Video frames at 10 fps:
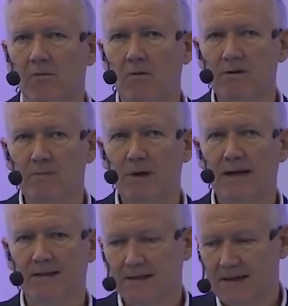what was
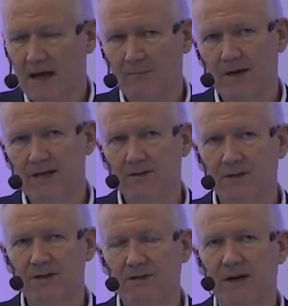packed into that big
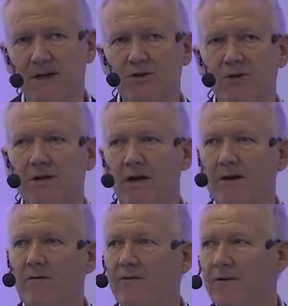storage device, you can now
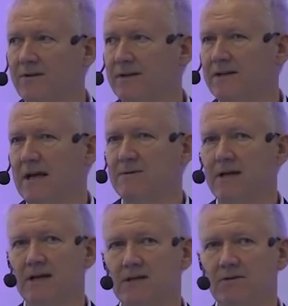get 50 times
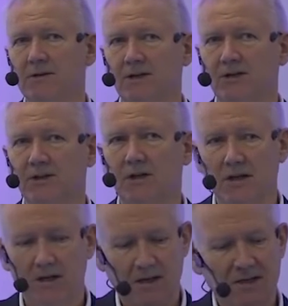that storage
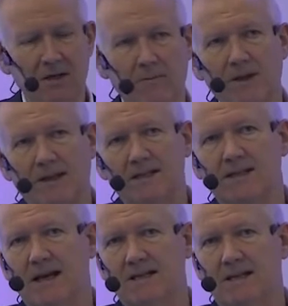on something the
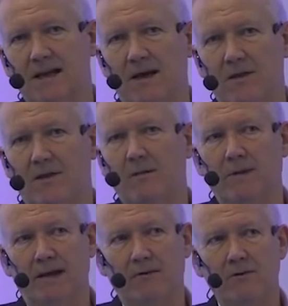size of that
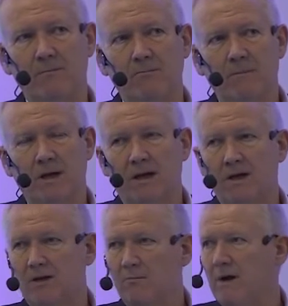thumbnail,
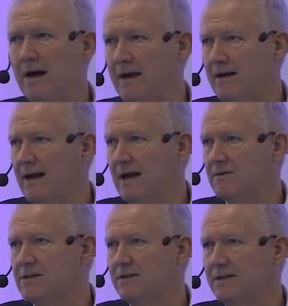and you can buy it on
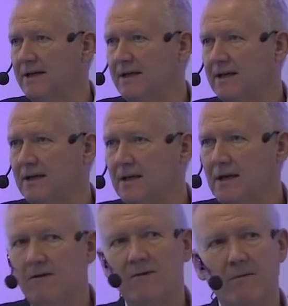Amazon today
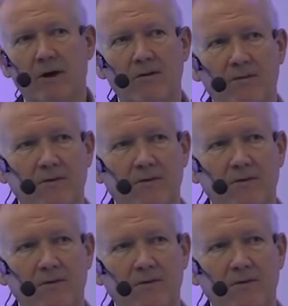for about